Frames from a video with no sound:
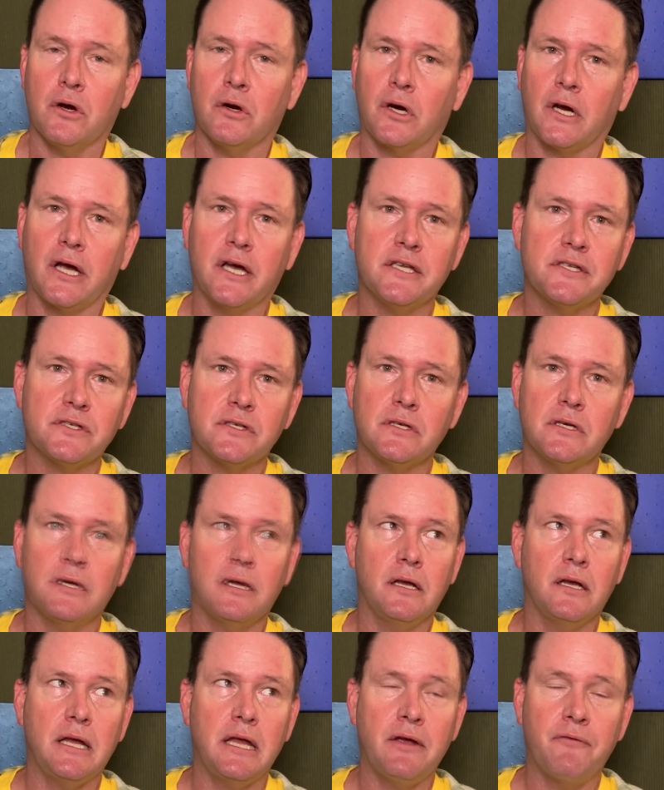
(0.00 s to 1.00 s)
Because
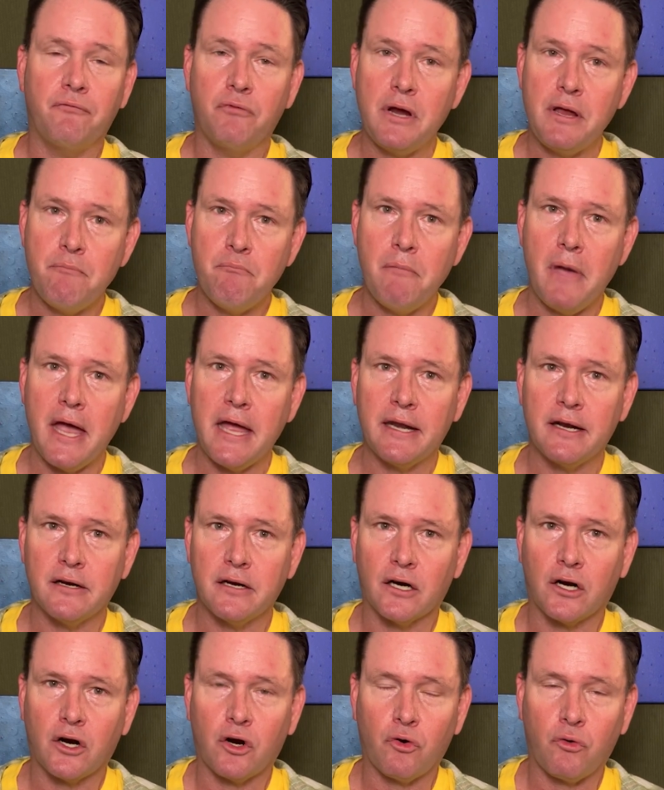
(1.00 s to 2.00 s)
if we made it
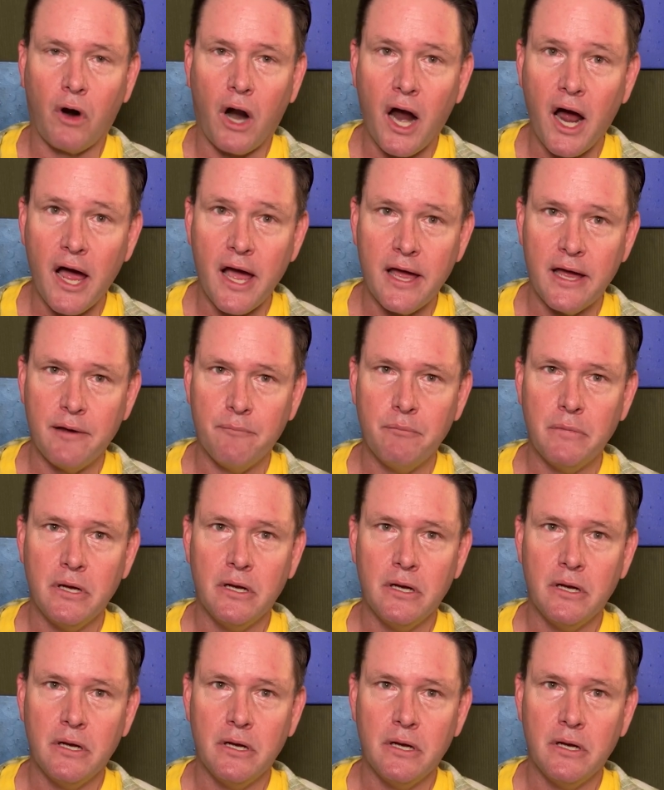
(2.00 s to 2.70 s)
a crime,